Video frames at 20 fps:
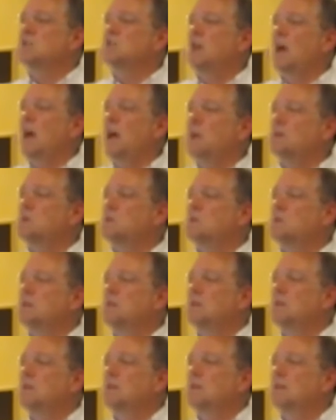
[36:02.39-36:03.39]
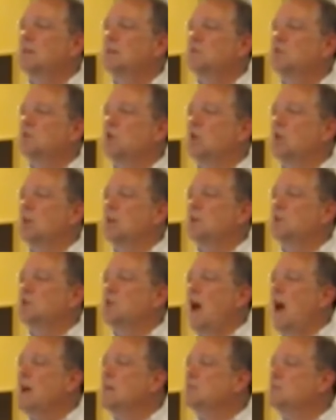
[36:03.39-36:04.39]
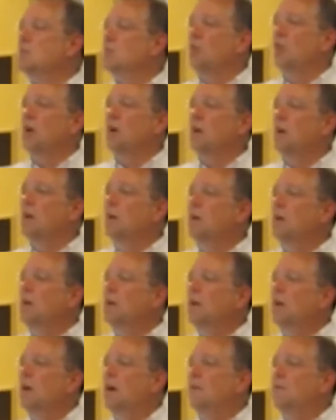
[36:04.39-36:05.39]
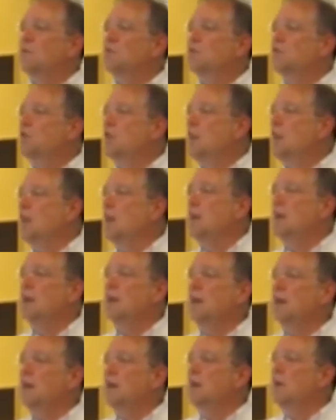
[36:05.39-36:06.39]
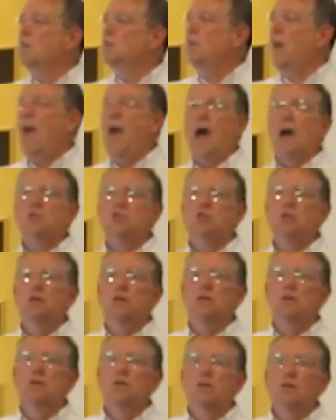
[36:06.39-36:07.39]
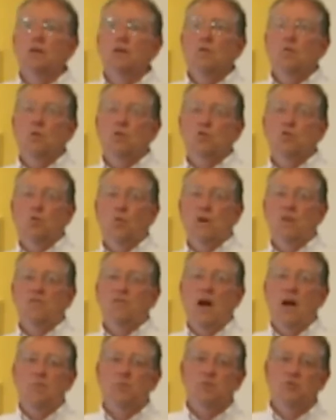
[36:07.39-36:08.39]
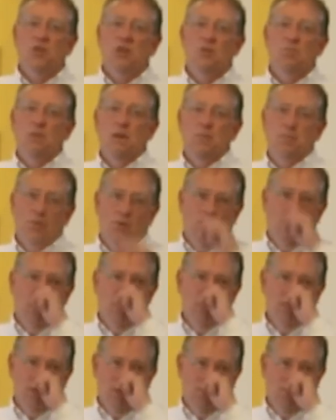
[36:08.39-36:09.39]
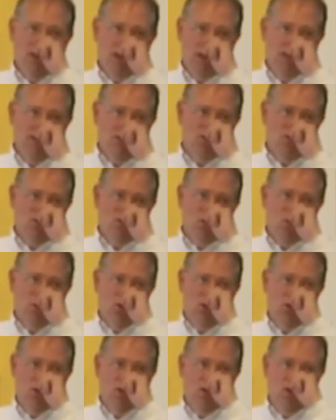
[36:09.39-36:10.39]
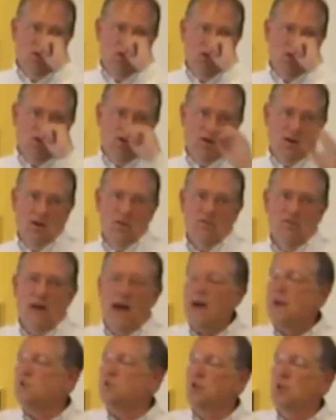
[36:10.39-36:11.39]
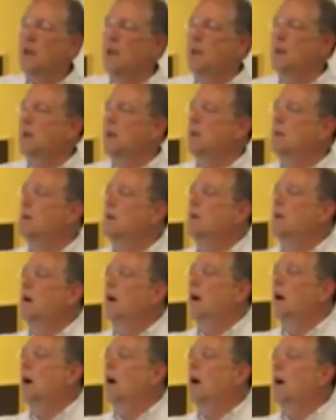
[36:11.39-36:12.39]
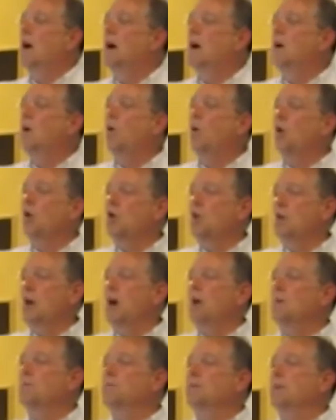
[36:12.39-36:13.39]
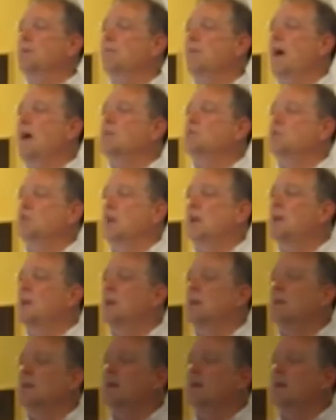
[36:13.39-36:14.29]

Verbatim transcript: States is currently Jackson, Oregon, and the city is Ashland, where twenty-five percent of people, of kids in school, are unvaccinated uh, or not completely vaccinated